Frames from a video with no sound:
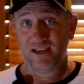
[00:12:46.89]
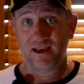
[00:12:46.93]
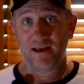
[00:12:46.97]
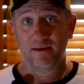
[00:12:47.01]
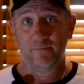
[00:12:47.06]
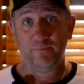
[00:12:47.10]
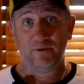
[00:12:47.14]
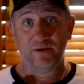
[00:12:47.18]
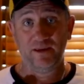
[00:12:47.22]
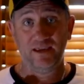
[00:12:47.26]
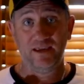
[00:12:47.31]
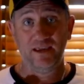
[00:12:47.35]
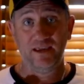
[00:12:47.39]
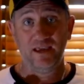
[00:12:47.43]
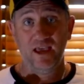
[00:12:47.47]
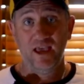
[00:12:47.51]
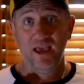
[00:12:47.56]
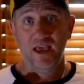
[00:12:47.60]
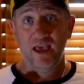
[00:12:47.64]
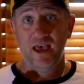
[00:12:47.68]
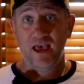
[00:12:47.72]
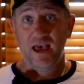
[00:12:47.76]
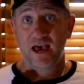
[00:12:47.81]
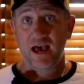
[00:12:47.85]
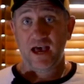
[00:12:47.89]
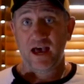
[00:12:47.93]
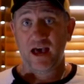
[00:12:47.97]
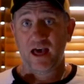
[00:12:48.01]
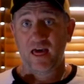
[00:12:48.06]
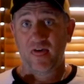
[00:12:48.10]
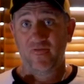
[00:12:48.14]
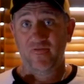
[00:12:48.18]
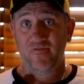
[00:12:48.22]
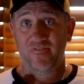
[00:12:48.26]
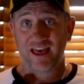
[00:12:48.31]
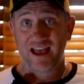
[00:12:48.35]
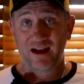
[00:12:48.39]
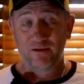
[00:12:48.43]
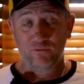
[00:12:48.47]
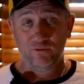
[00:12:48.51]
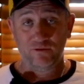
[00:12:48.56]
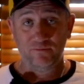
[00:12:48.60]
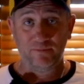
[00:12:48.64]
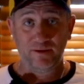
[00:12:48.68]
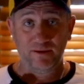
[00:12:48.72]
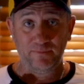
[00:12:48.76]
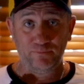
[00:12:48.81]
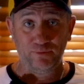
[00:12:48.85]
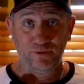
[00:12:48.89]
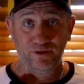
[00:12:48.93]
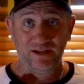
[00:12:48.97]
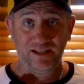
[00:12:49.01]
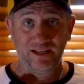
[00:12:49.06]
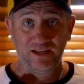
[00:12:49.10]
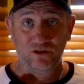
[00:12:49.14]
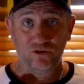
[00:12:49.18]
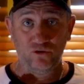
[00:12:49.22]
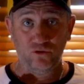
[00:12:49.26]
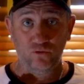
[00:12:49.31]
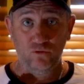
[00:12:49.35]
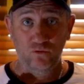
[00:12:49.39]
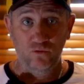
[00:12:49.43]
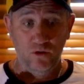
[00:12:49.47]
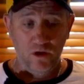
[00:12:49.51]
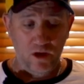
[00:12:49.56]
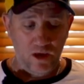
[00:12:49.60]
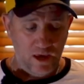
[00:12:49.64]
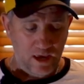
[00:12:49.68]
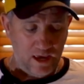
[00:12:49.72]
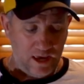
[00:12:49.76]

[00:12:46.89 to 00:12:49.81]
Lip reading: RP. That would be pretty cool.